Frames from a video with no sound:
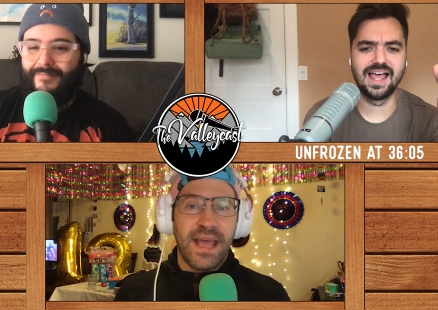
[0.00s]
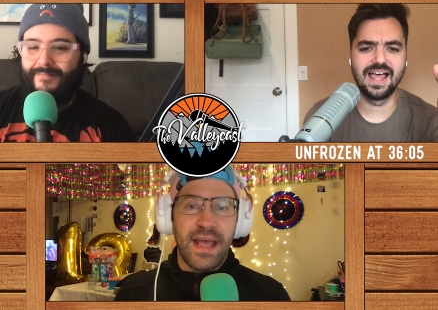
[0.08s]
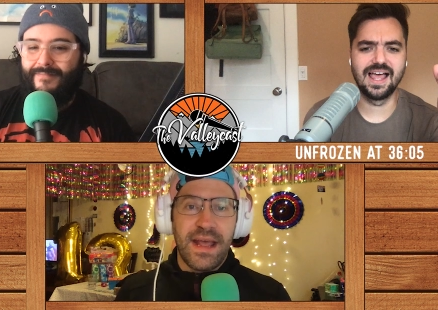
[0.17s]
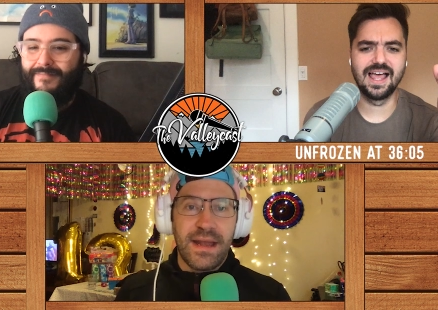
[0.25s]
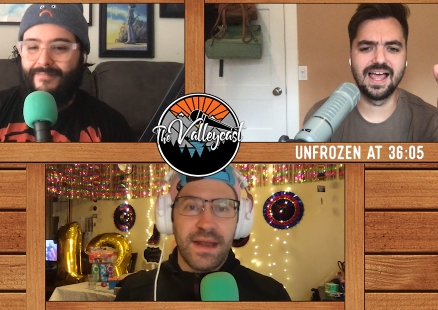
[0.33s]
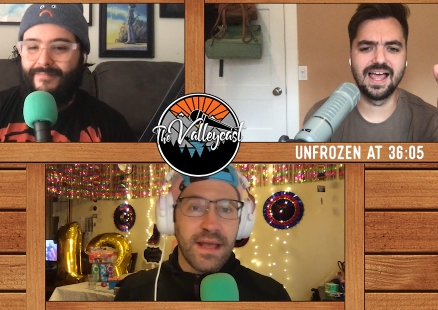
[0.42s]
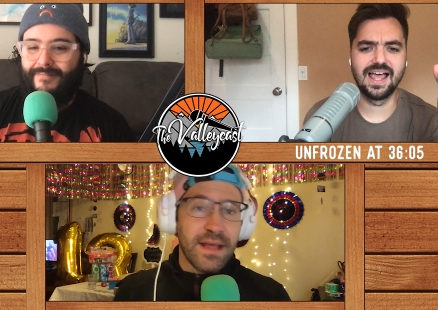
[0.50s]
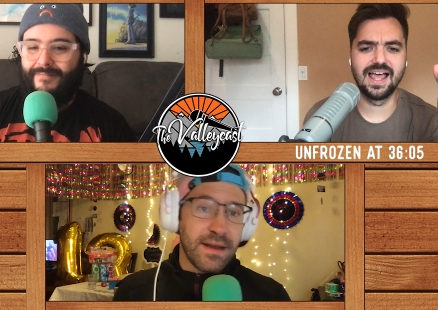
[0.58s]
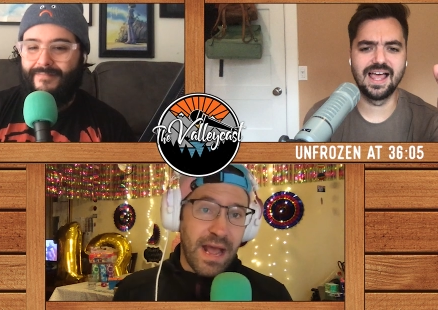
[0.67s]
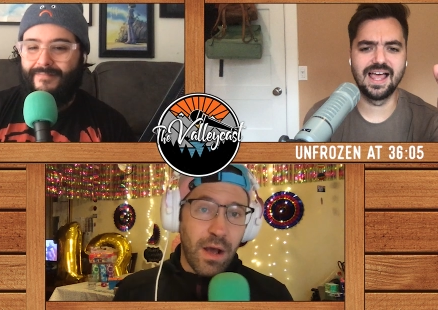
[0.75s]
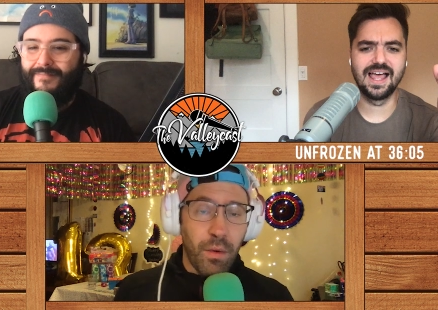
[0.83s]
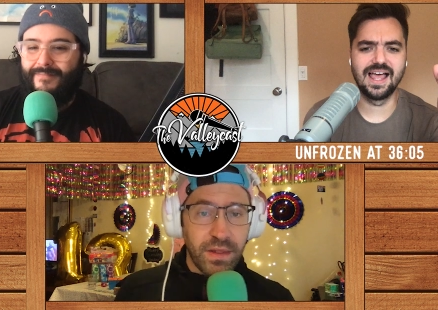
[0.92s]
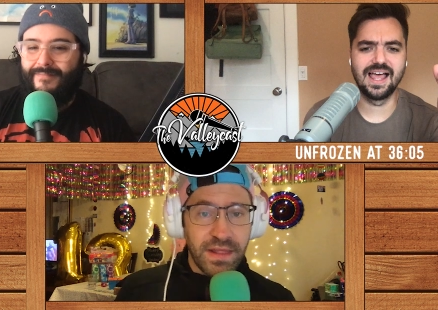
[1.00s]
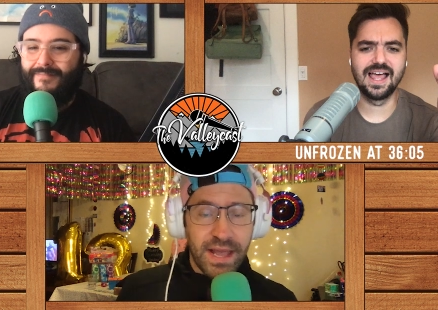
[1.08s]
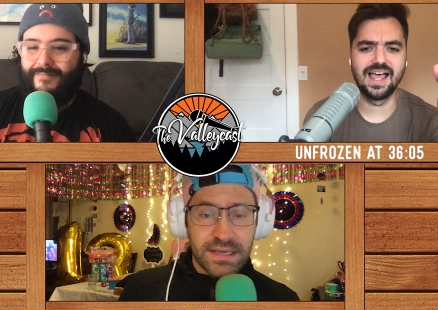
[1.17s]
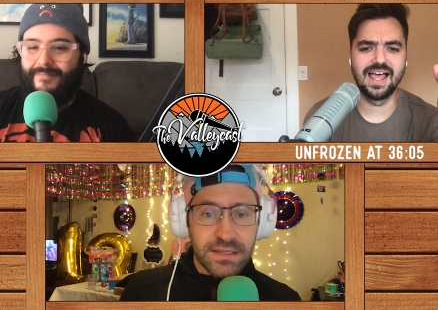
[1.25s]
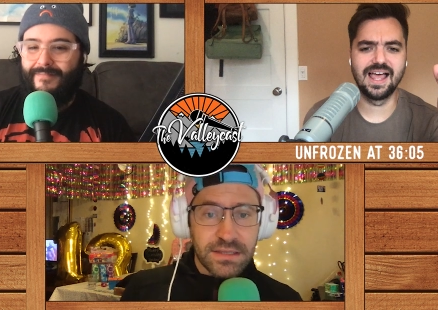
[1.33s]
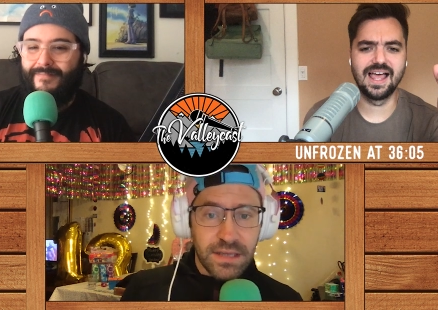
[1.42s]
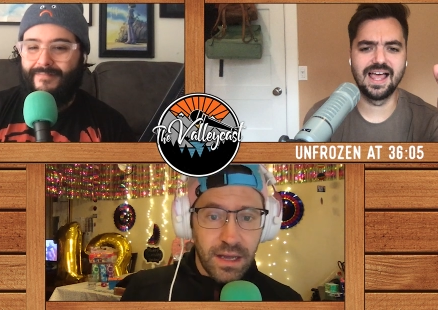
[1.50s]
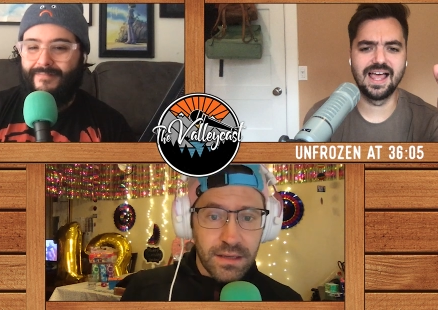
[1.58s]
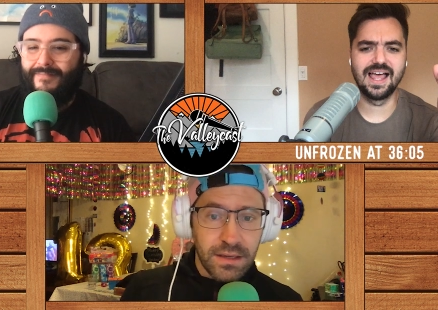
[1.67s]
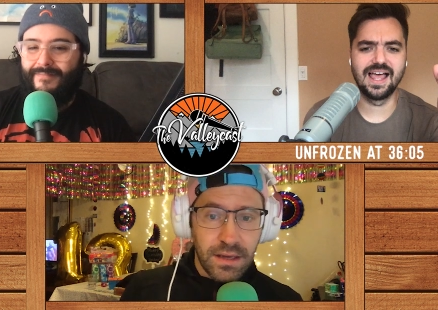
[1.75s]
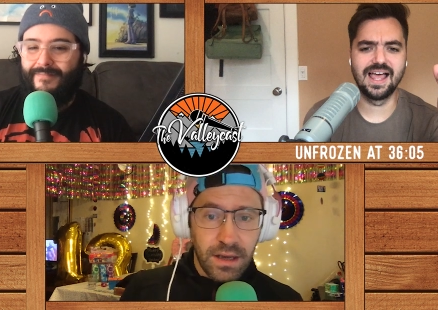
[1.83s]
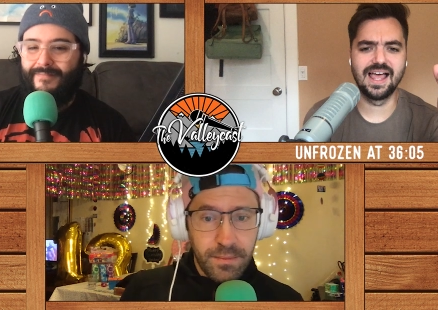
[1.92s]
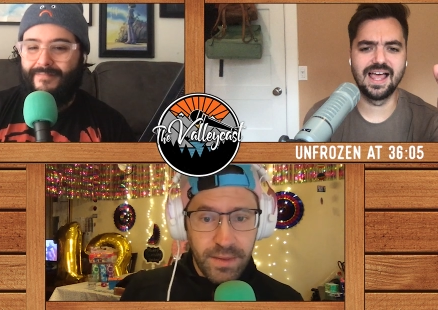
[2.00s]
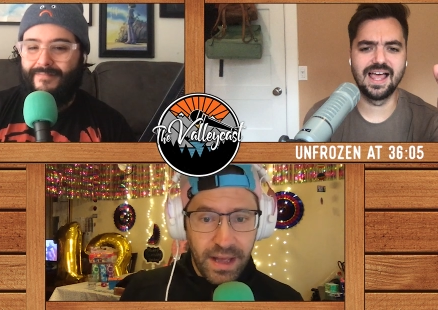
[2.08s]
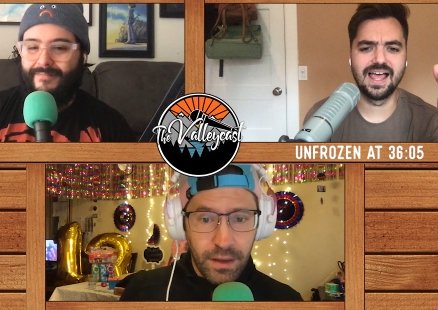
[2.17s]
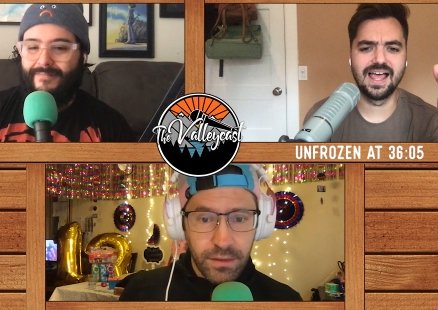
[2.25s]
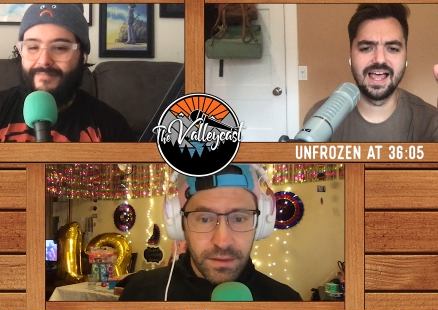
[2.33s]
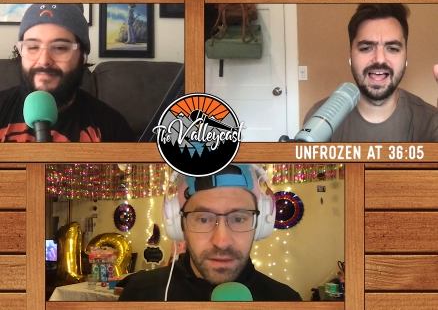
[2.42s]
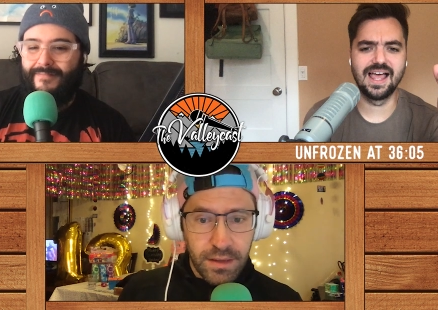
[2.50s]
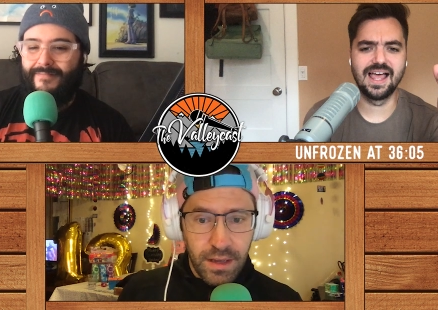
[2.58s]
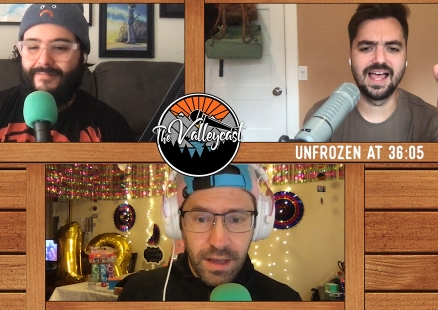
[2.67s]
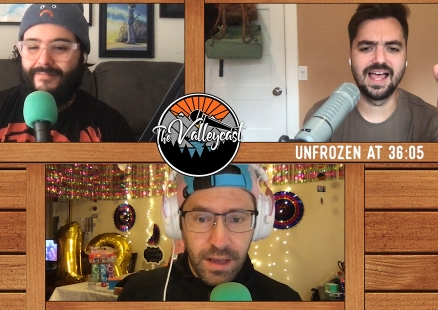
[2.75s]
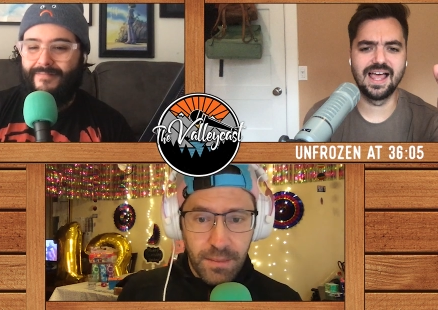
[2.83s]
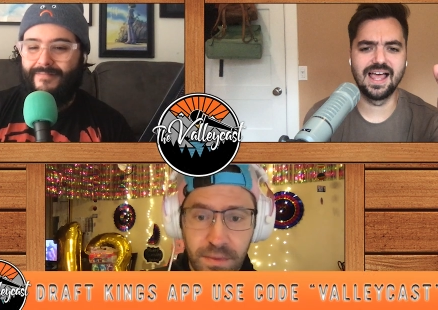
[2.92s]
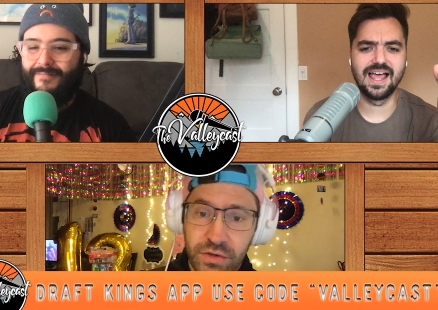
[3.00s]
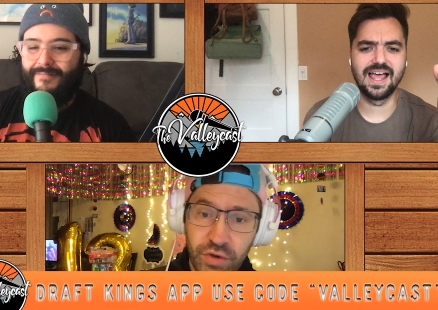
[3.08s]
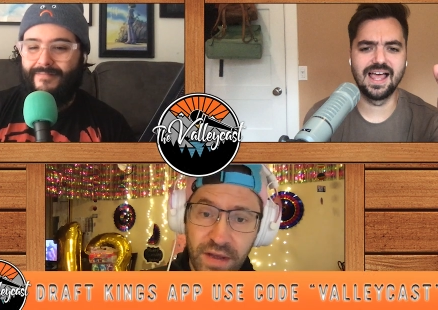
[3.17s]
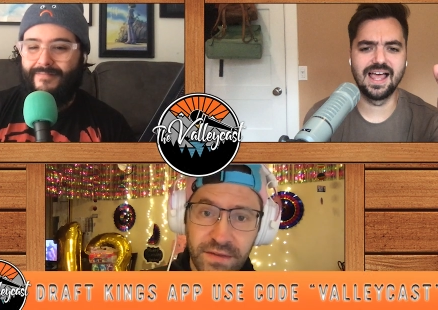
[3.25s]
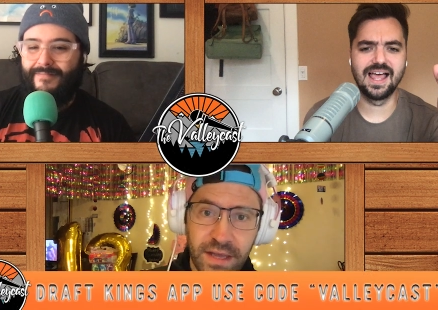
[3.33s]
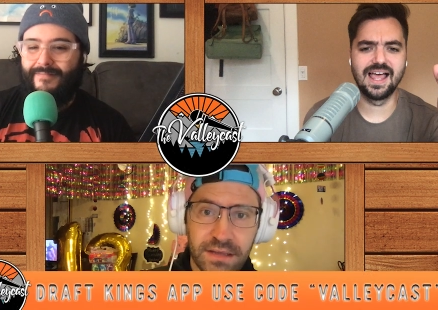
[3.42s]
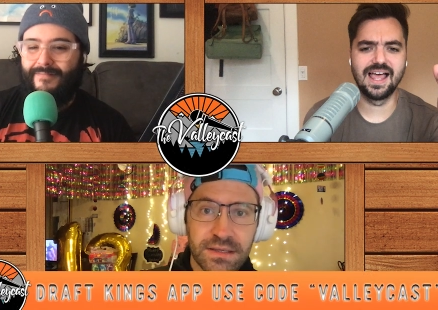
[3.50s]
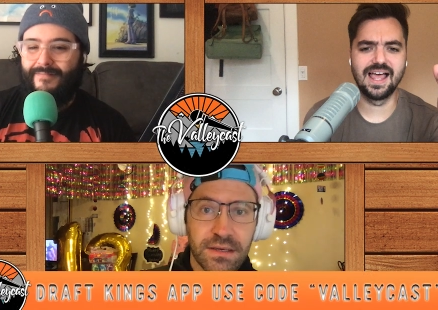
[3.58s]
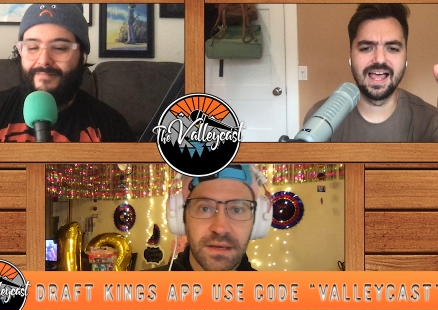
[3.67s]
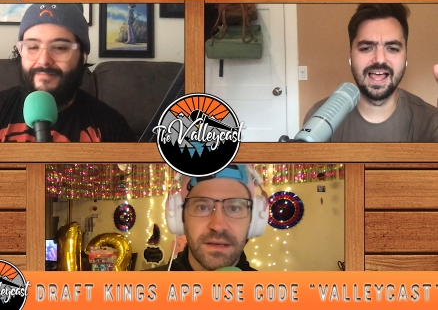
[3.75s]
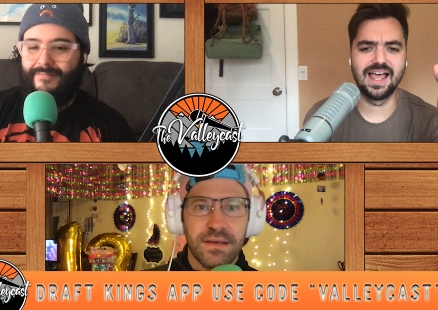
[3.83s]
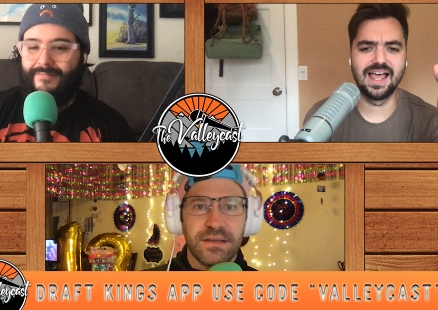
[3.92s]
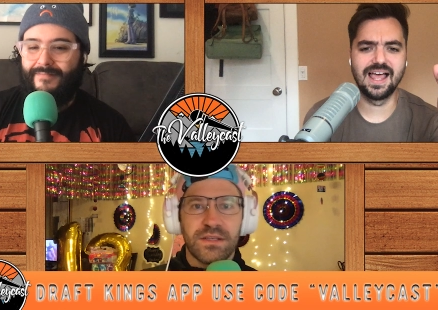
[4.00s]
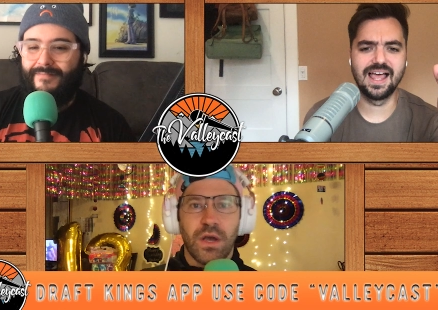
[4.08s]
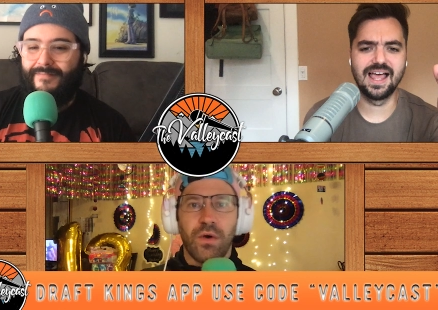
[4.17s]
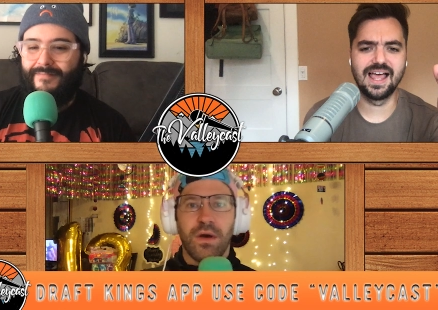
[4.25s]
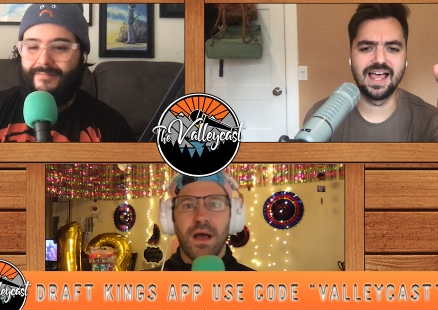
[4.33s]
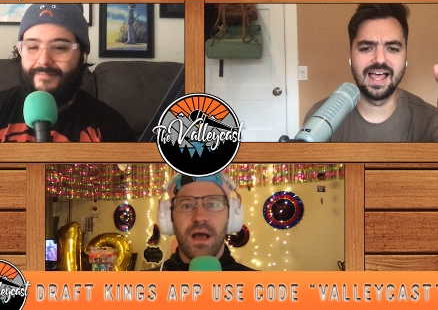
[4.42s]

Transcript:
Speaker 1: And now I would like to talk about DraftKings. So,